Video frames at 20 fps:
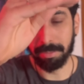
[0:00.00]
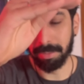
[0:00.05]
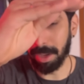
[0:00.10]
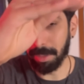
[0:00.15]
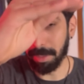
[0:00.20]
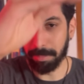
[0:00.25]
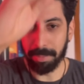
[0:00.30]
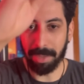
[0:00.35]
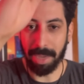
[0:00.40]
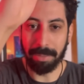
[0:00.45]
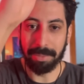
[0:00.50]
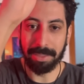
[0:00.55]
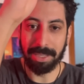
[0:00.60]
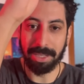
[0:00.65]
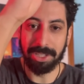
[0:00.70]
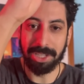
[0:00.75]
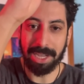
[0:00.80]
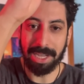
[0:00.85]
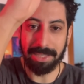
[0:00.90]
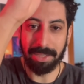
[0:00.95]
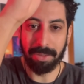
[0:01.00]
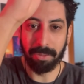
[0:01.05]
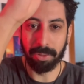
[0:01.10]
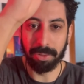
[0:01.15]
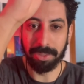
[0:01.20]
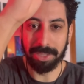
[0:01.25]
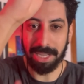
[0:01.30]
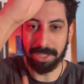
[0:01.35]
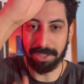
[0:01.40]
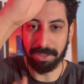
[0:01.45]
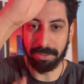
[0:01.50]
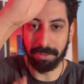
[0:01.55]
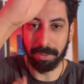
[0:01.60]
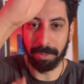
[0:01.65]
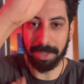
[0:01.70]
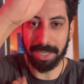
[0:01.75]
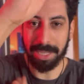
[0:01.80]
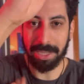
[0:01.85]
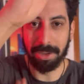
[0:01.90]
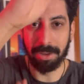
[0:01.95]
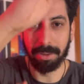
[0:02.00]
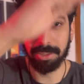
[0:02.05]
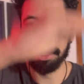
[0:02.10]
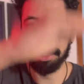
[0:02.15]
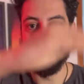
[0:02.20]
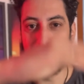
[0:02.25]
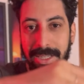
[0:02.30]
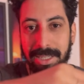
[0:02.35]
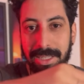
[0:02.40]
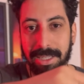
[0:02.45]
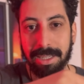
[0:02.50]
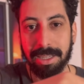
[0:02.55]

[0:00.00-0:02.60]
I'm gonna change the rotation from here or here.